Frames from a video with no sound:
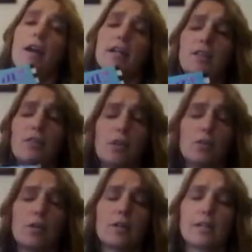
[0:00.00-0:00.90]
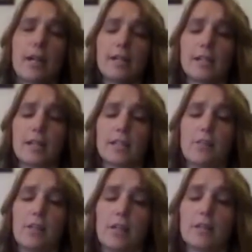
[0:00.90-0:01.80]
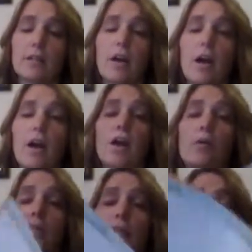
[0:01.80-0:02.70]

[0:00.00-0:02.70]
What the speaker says: activities or our science activities are going to